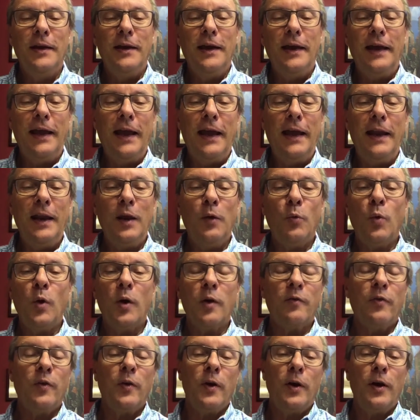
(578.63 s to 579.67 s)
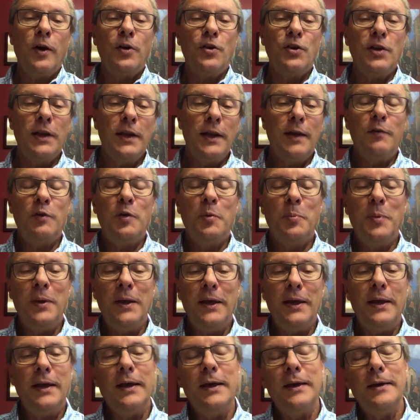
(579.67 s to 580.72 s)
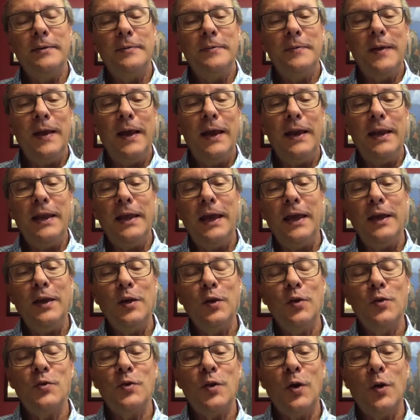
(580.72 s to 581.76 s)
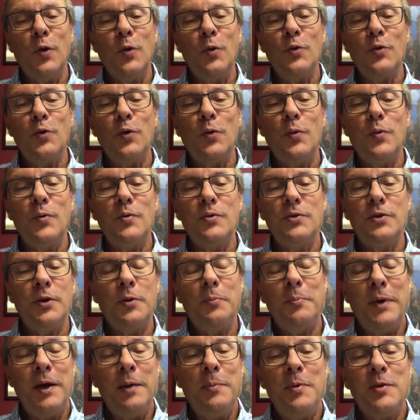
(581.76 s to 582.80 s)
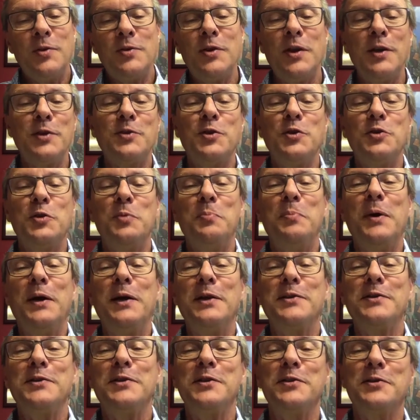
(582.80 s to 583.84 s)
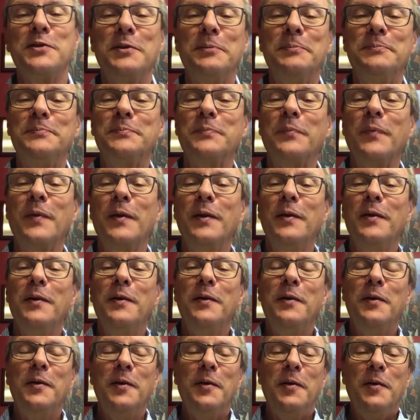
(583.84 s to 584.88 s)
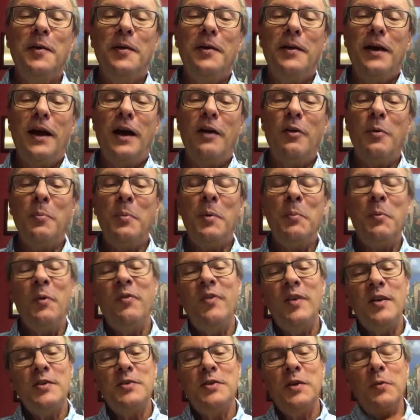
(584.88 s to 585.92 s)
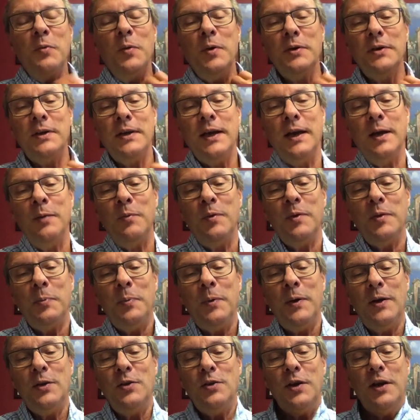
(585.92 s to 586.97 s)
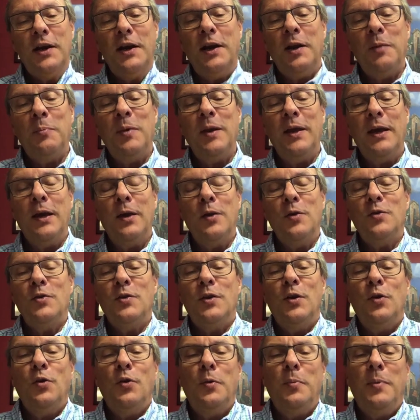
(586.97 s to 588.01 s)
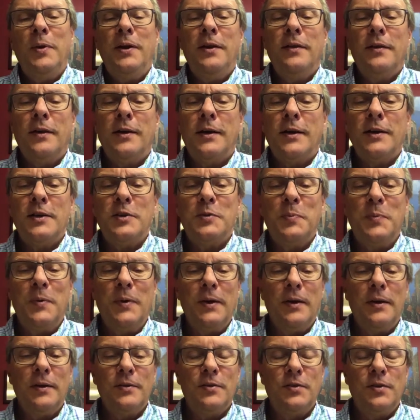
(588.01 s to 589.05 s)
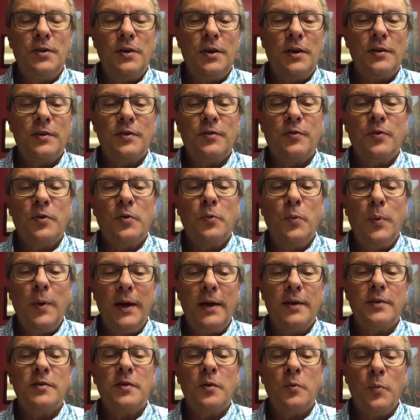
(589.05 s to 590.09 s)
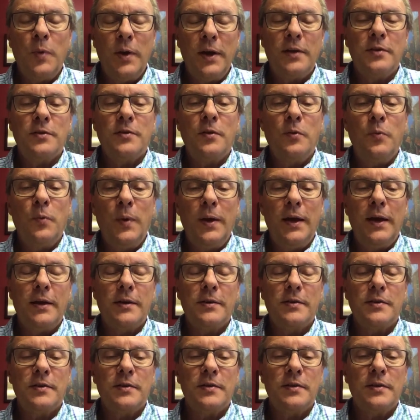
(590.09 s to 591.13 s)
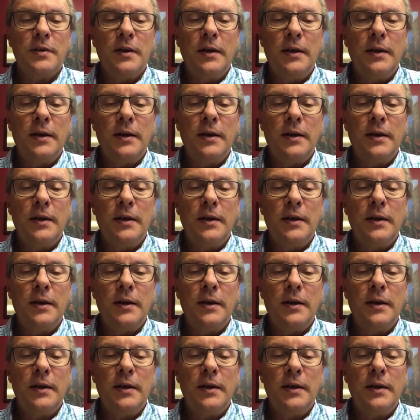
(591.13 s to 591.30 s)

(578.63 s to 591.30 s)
and it worked for her. She lived to be 88 years old, so maybe it's not such a bad system. I remember visiting one time with a patient at MD Anderson who had been in the hospital just for weeks and weeks and weeks